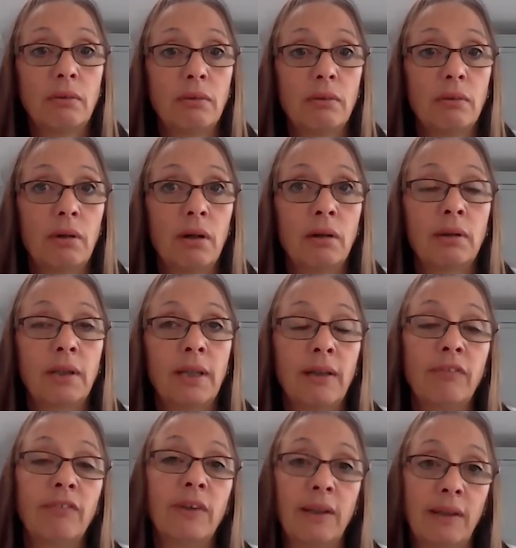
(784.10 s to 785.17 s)
are
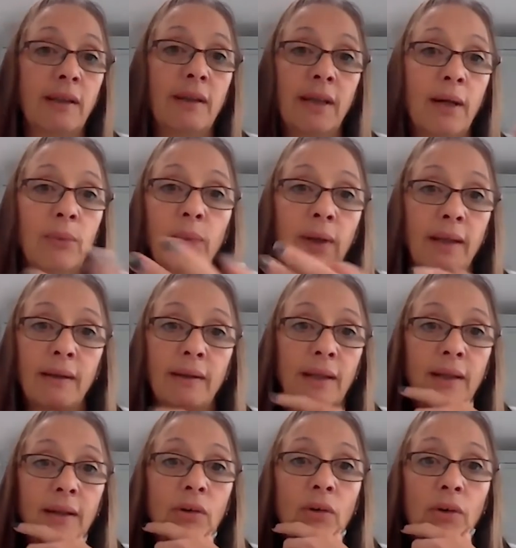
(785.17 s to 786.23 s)
gifted in that way.
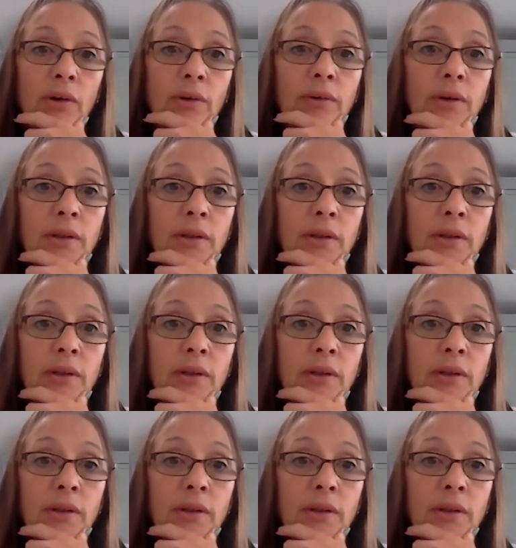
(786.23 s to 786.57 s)
They're not.